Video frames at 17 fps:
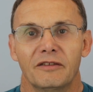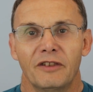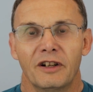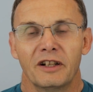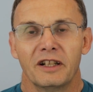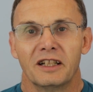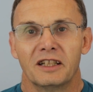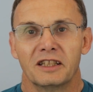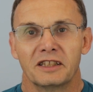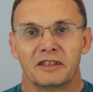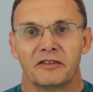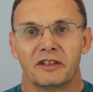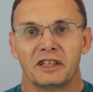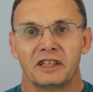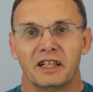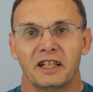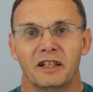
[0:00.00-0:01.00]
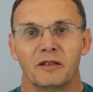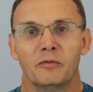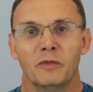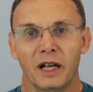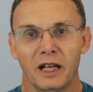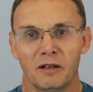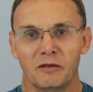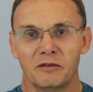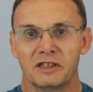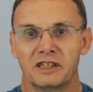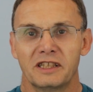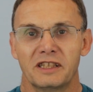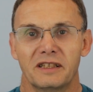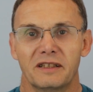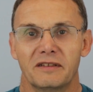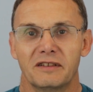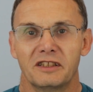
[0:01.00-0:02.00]
Very nice fishing. And when I was
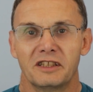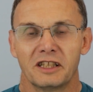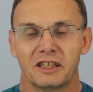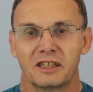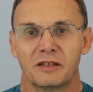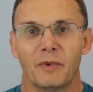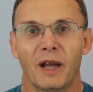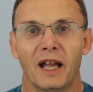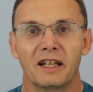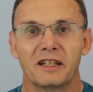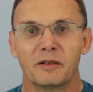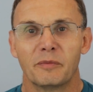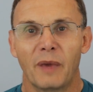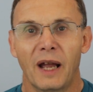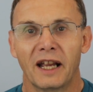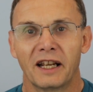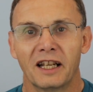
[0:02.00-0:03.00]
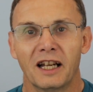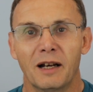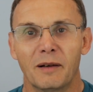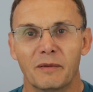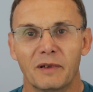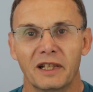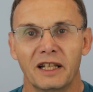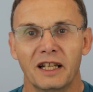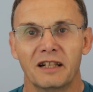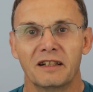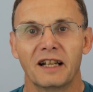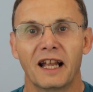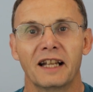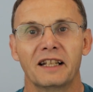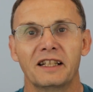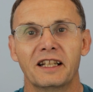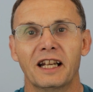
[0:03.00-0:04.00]
just about to pack up, a young
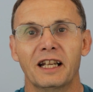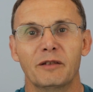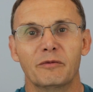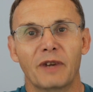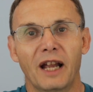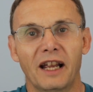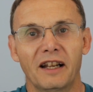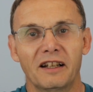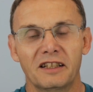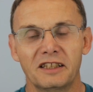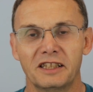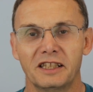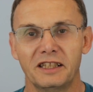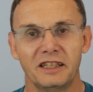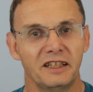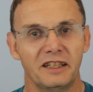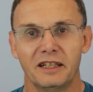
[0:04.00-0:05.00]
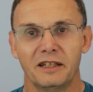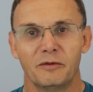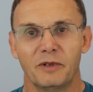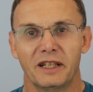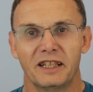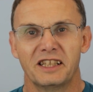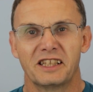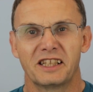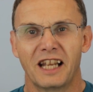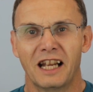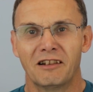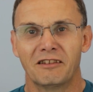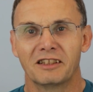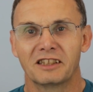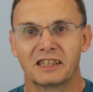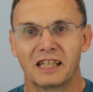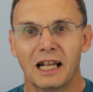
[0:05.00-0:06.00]
lad came round. I said, "You don't know where this
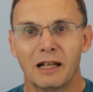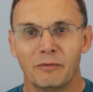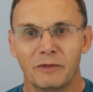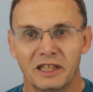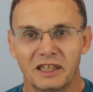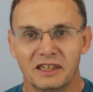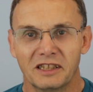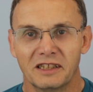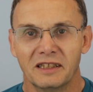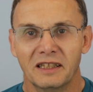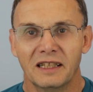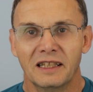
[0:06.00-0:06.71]
Carrots Ham is?